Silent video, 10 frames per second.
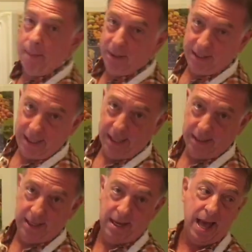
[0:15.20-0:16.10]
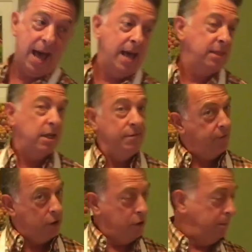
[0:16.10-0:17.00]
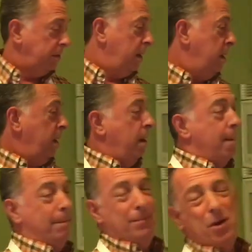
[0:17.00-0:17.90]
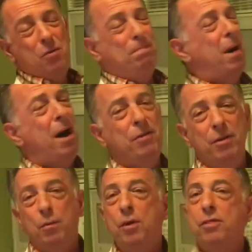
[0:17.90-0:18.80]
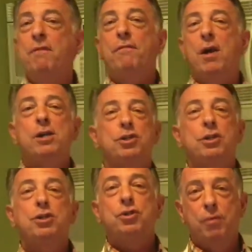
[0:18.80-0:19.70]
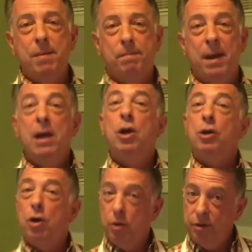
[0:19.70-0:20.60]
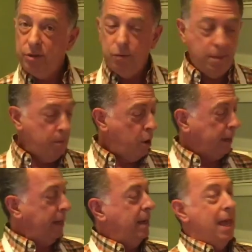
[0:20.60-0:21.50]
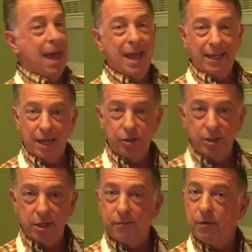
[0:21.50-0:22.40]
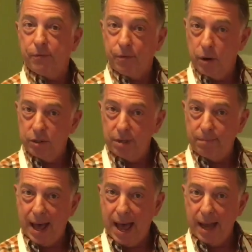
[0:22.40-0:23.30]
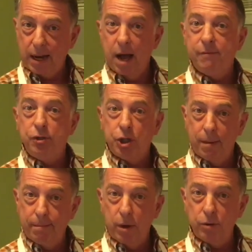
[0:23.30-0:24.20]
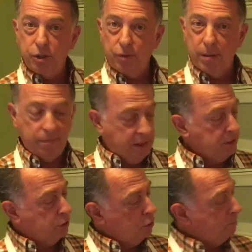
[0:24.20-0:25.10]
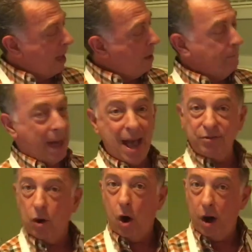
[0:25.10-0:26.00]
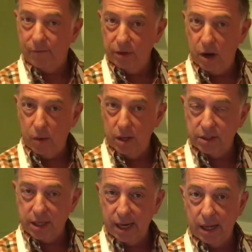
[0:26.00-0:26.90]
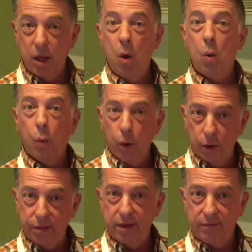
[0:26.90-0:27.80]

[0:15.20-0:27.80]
Appetit has confirmed, don't bother with fresh shrimp. Go to the supermarket and get yourself a frozen bag of jumbo shrimp. These 2-pound bags often go on sale, worth